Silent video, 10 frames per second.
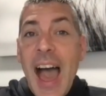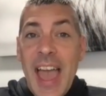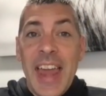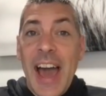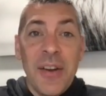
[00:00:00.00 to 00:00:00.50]

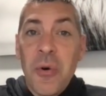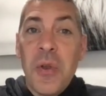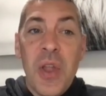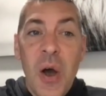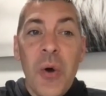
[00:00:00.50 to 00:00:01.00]
I don't
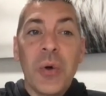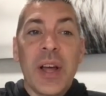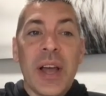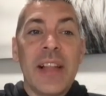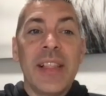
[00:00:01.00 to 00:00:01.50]
know.
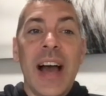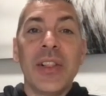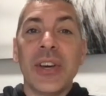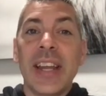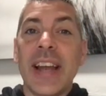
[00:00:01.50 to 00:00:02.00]
Like, I
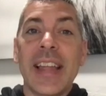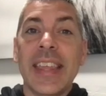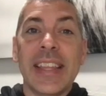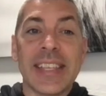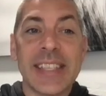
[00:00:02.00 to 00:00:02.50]
look at it and I
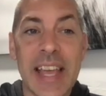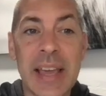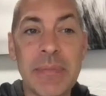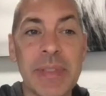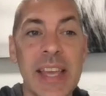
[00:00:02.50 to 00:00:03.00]
think the
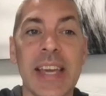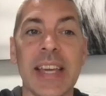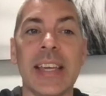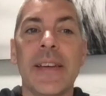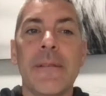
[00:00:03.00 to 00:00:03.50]
same
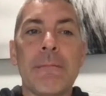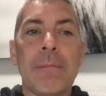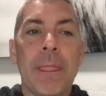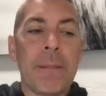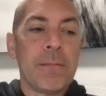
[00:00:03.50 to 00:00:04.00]
thing.
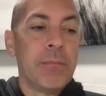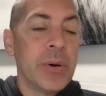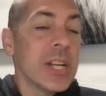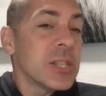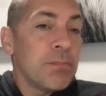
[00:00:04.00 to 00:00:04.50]

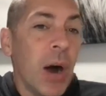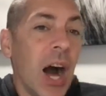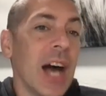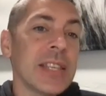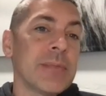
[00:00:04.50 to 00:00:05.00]
But it's
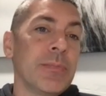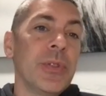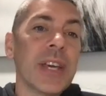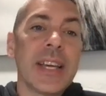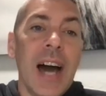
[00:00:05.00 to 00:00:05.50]
possible
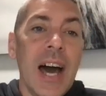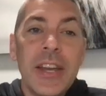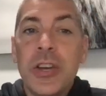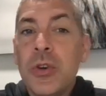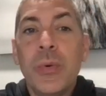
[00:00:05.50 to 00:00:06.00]
that God
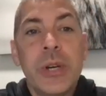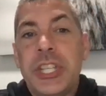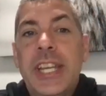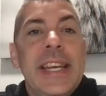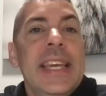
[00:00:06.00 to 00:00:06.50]
knew what
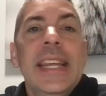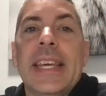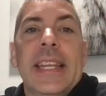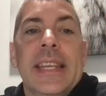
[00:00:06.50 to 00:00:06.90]
she needed.